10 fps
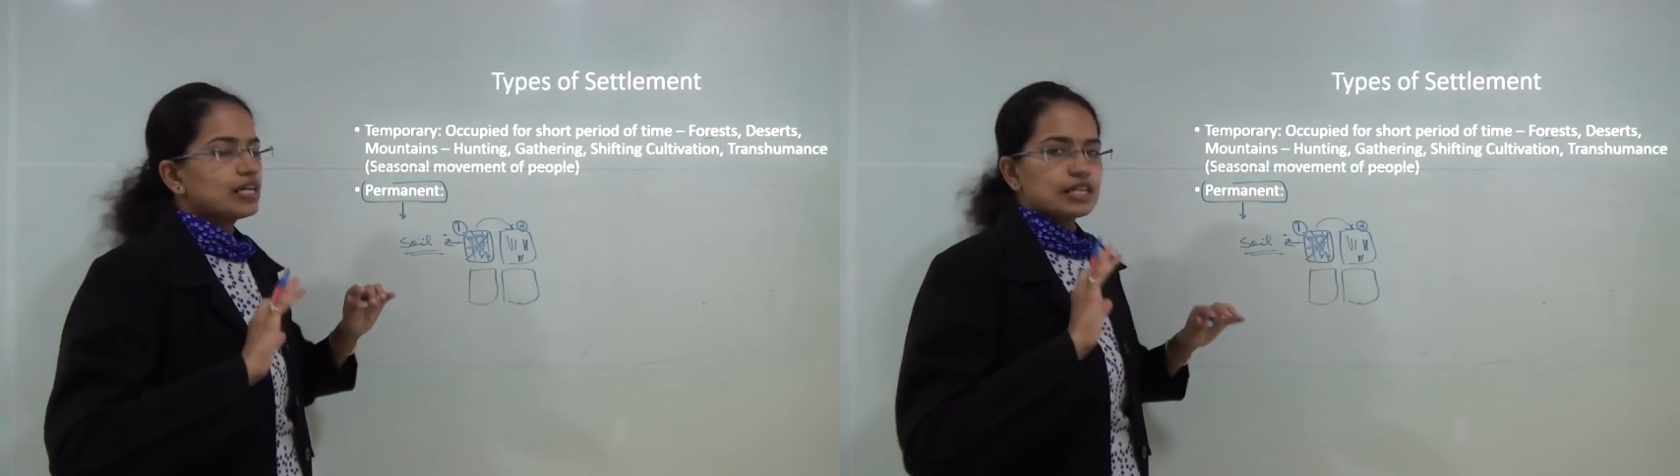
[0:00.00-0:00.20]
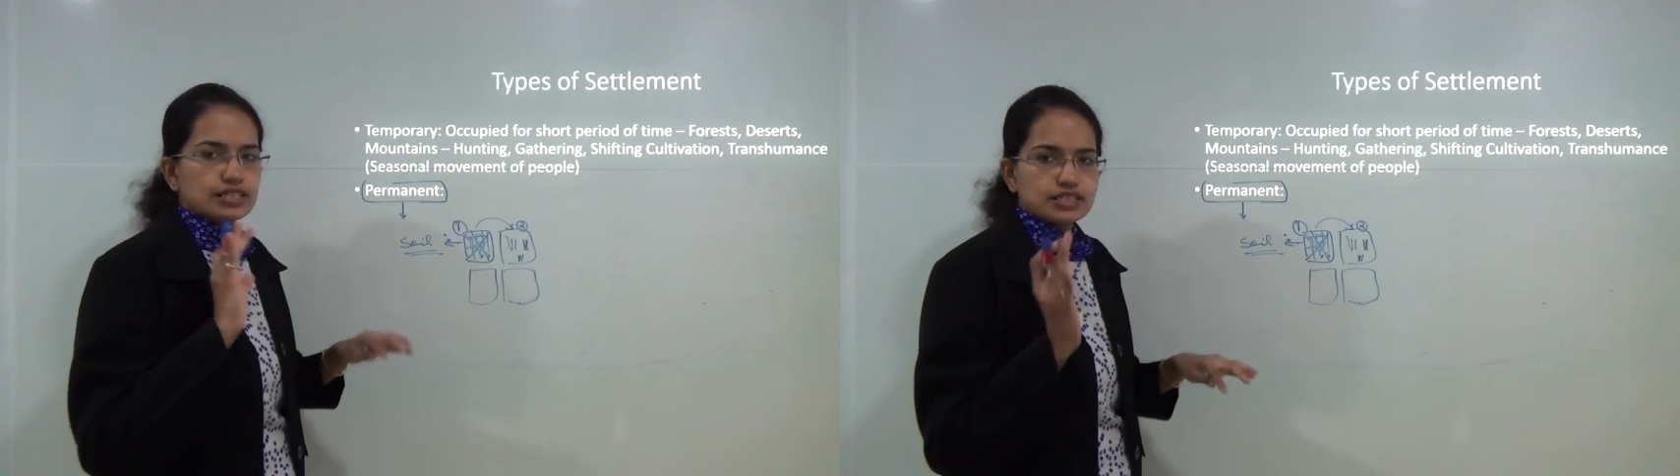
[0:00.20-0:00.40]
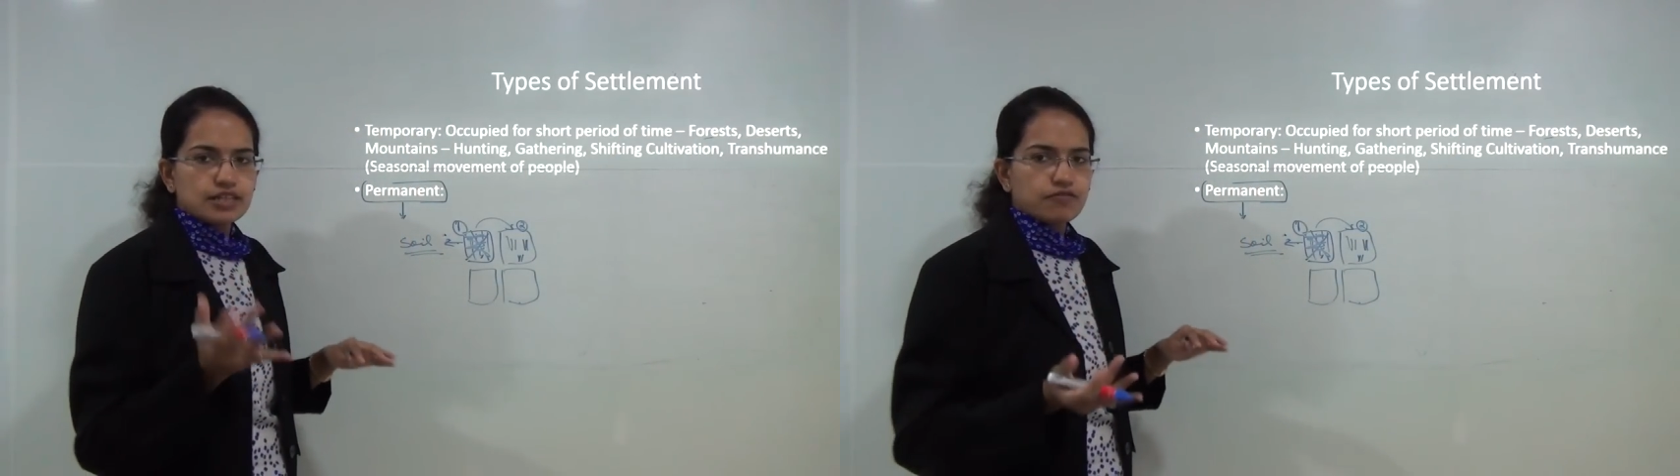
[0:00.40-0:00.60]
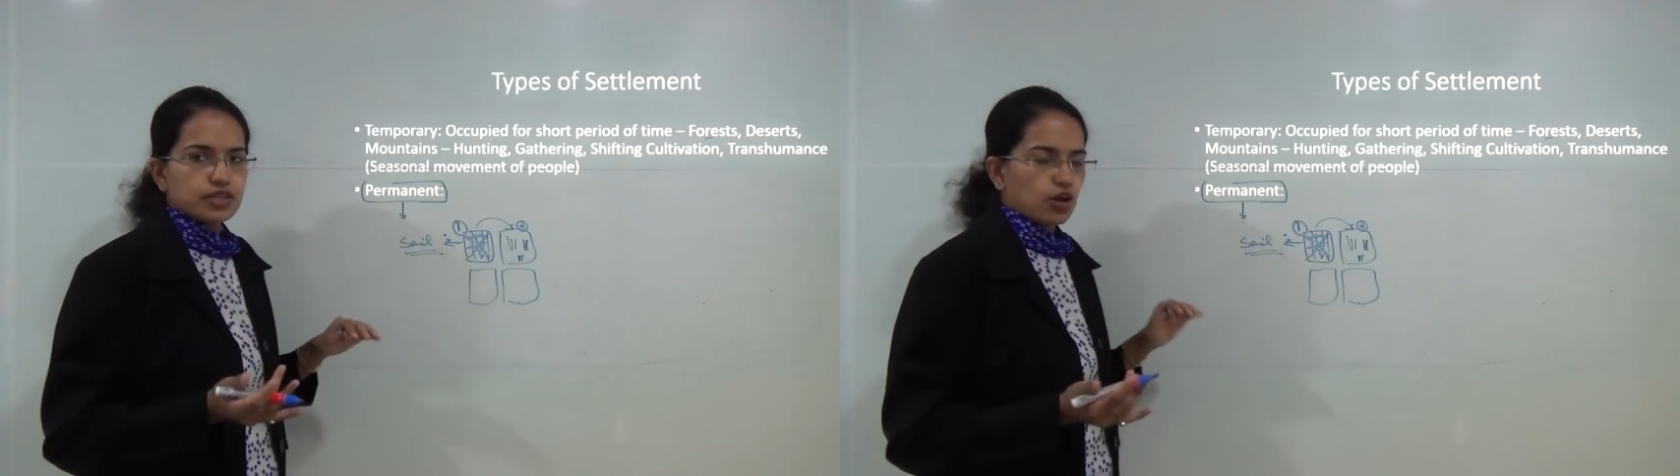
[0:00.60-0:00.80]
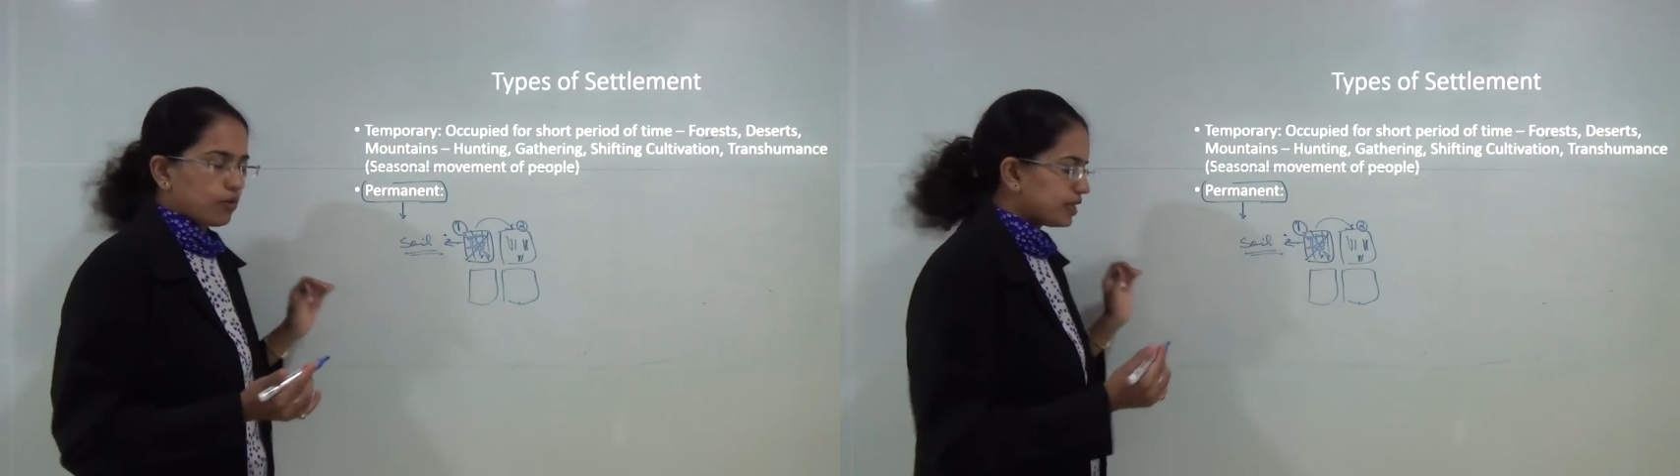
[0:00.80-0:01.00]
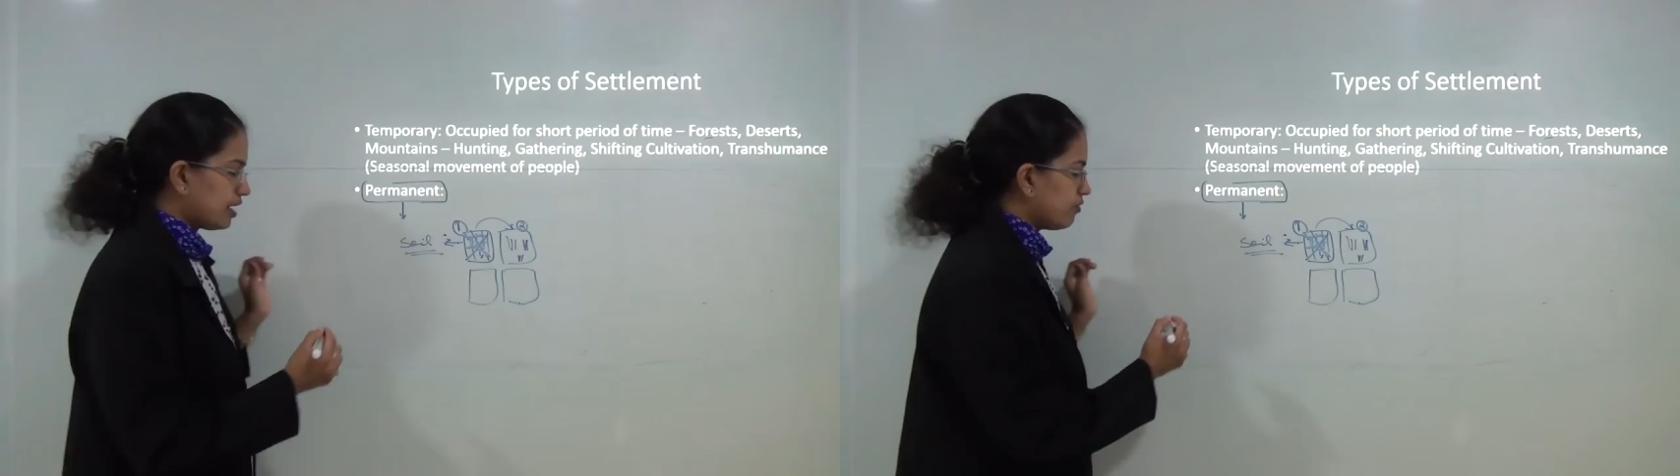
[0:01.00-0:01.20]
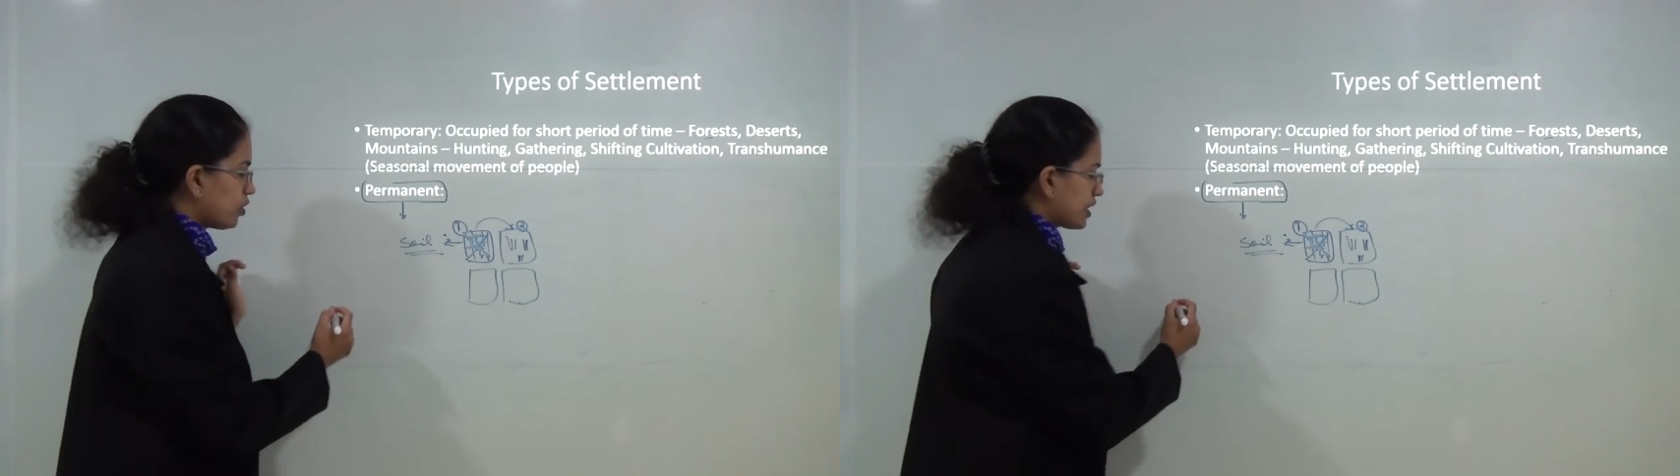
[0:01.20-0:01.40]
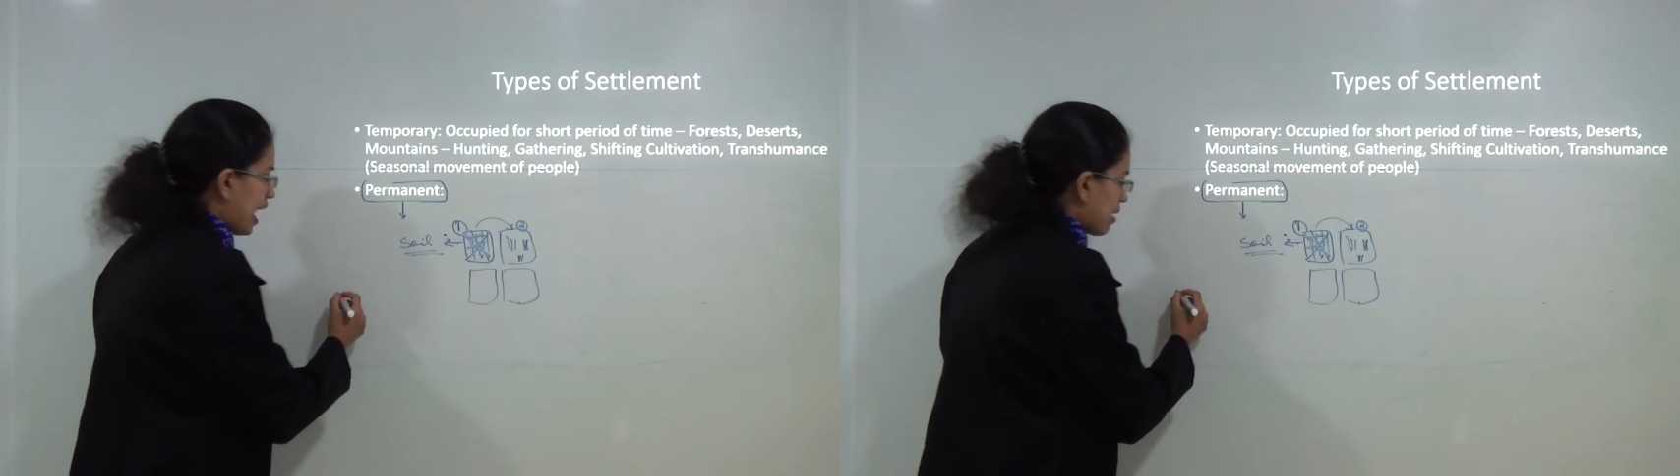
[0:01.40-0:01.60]
interesting phenomena
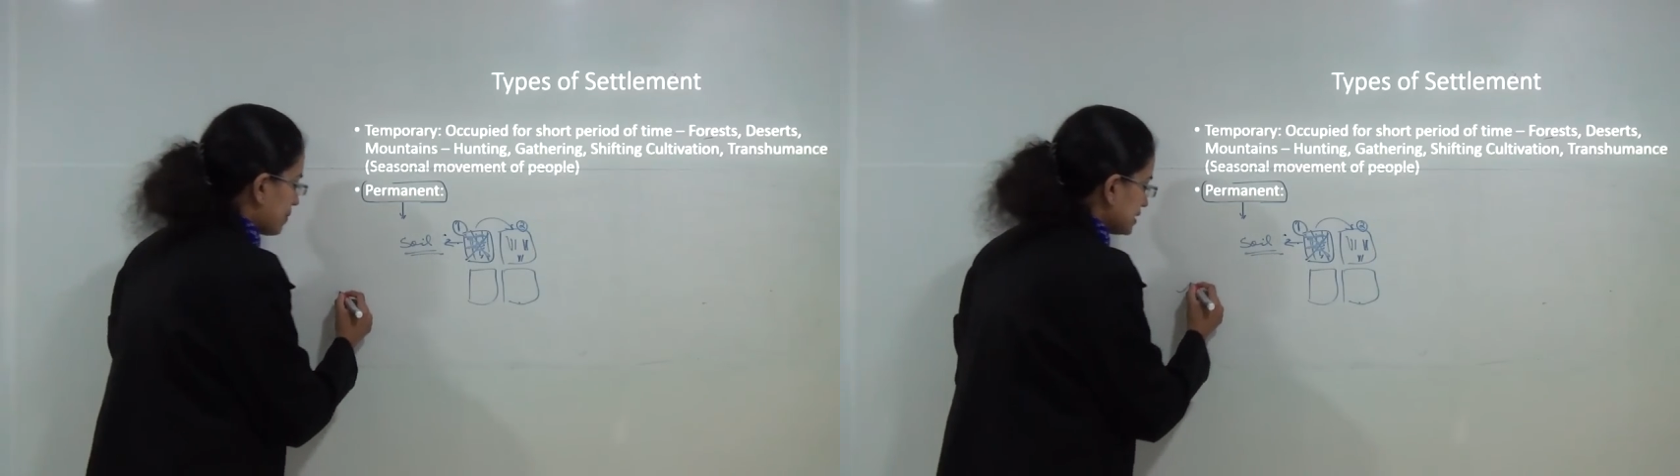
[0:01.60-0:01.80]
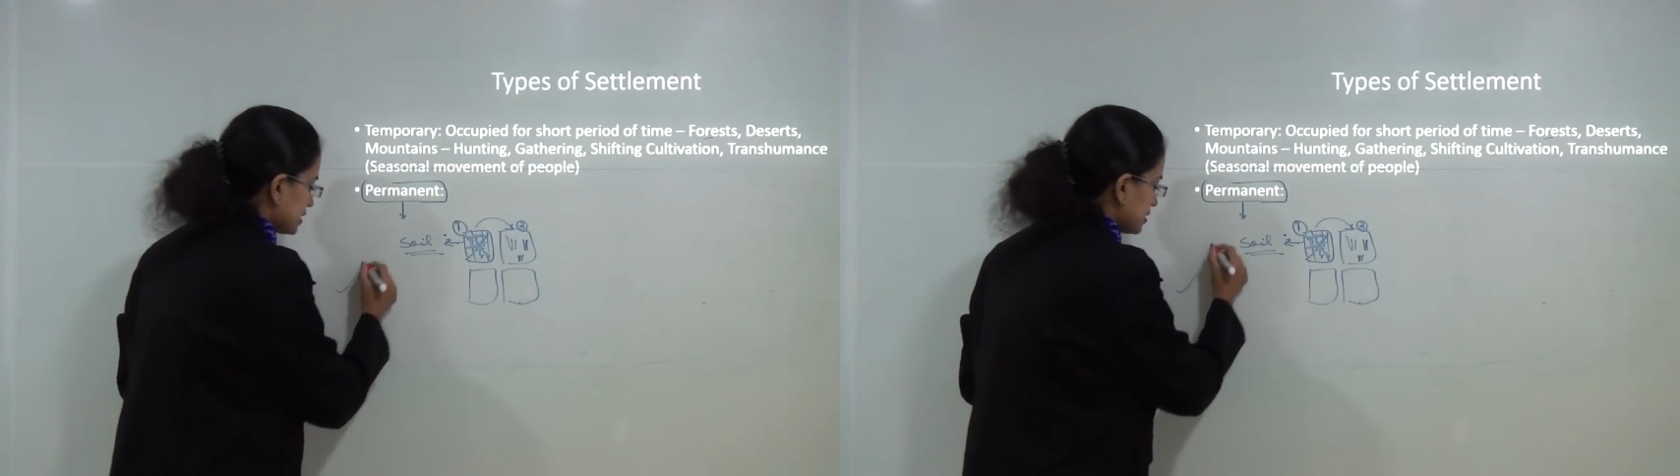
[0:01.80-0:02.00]
what happens in